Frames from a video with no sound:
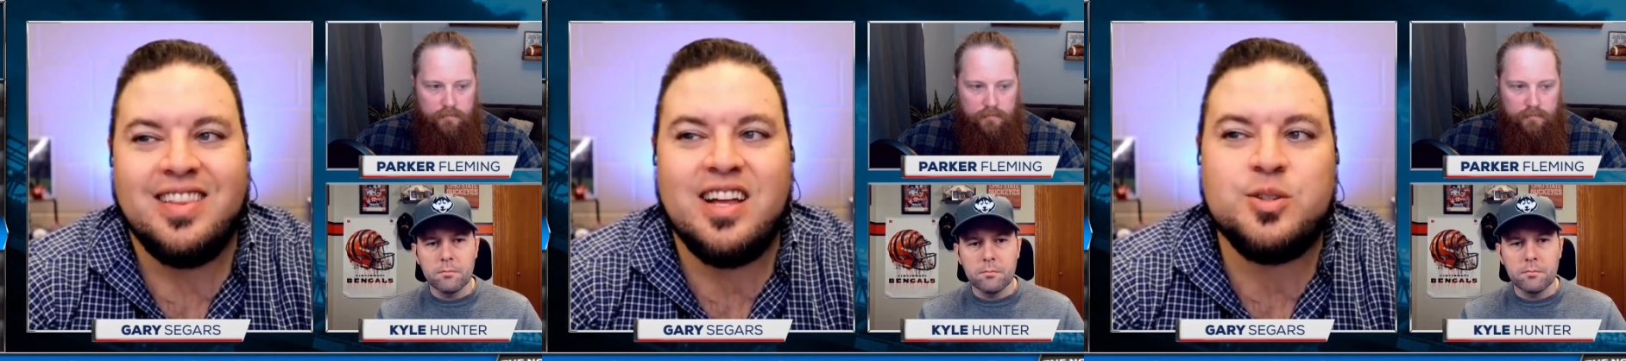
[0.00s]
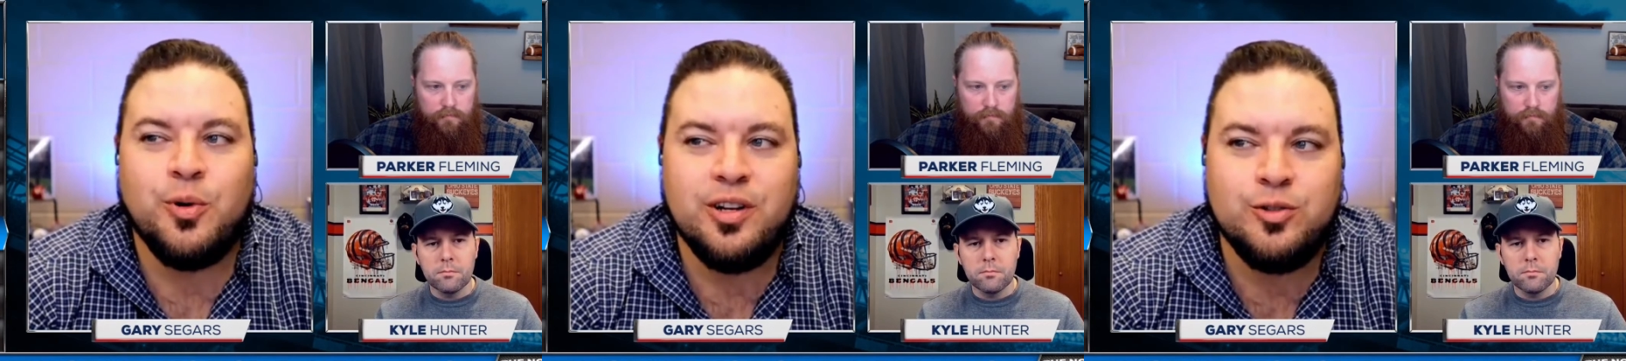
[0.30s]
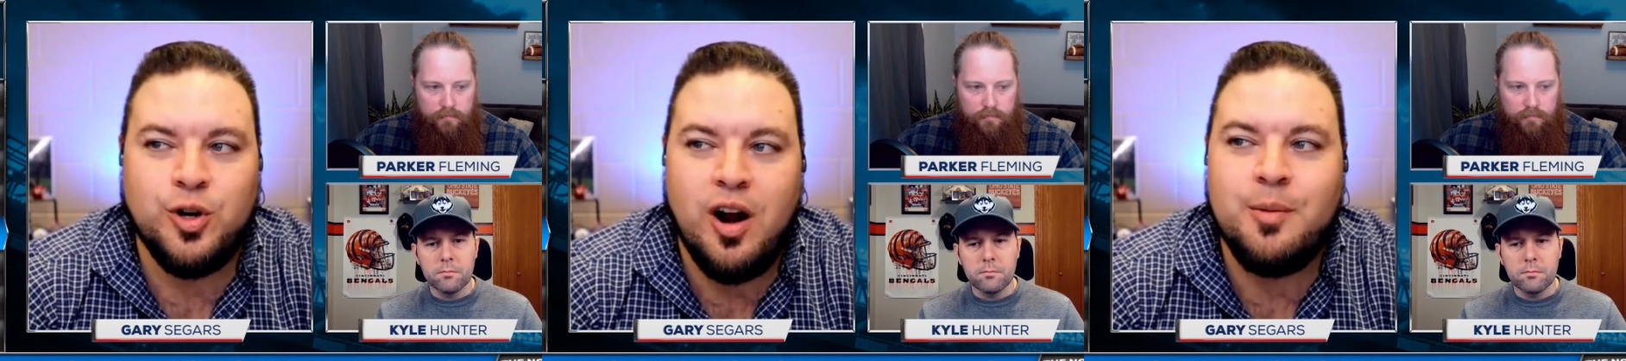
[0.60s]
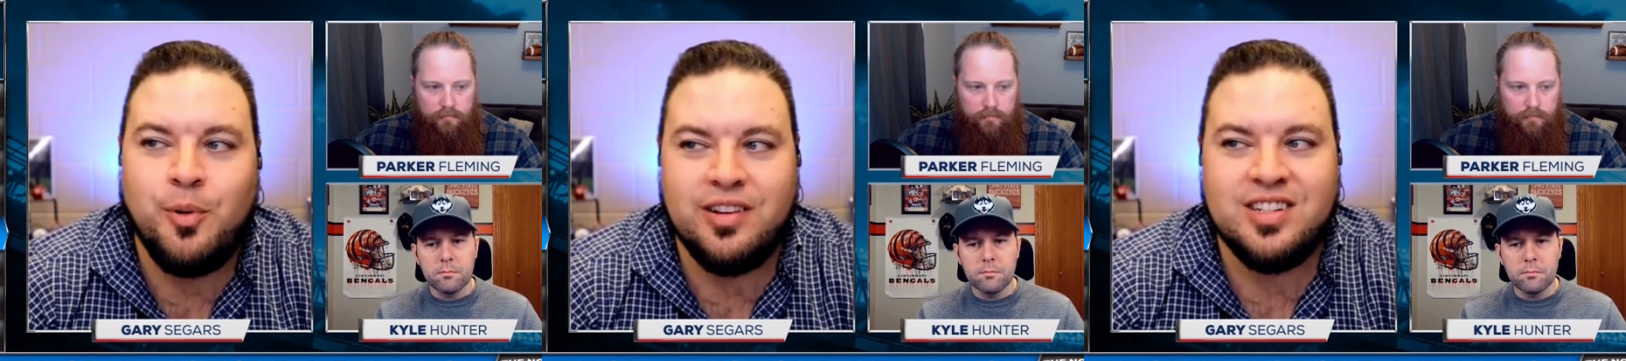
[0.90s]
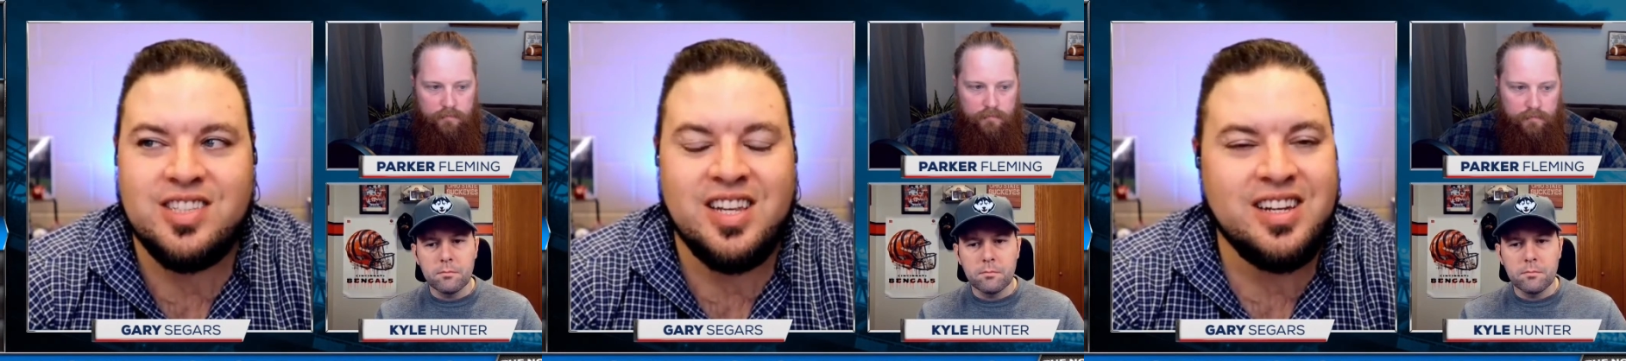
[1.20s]
Speaker 1: That's where you try and
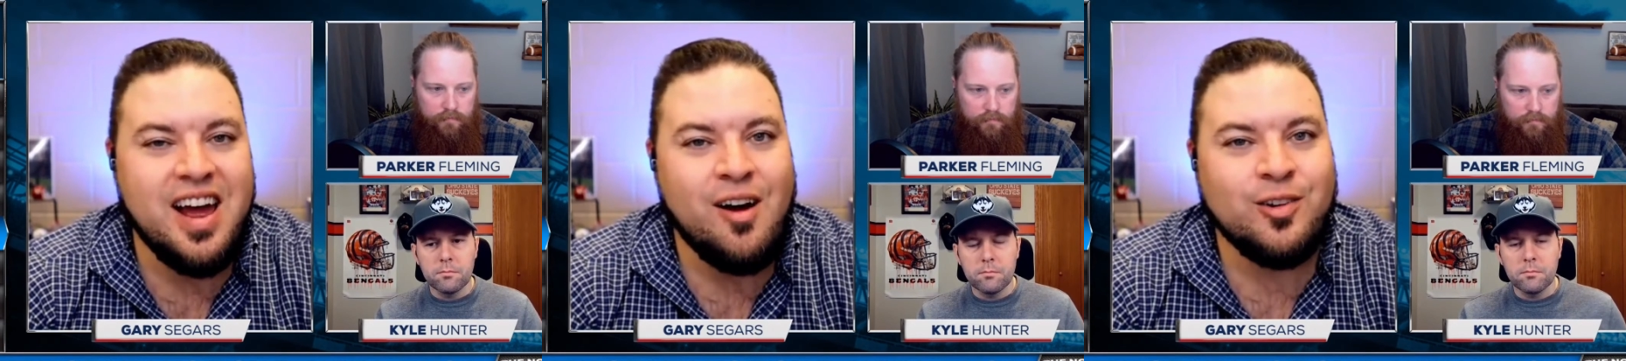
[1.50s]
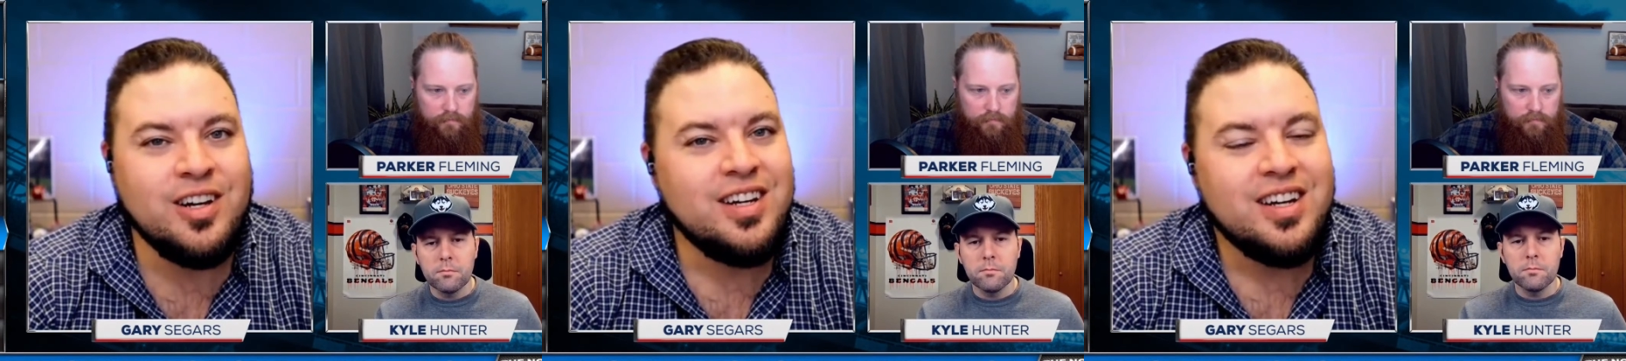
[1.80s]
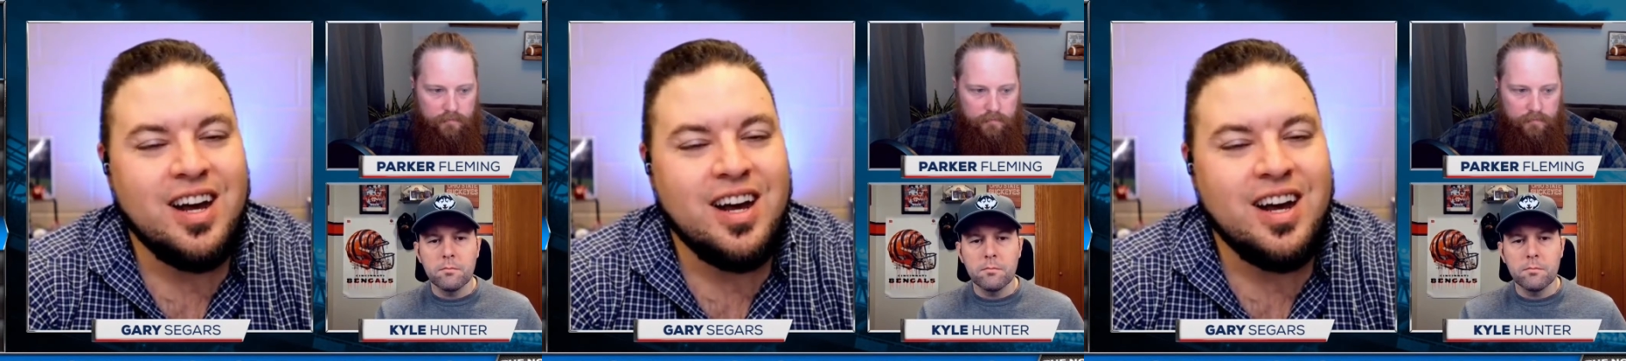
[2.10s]
break this thing down.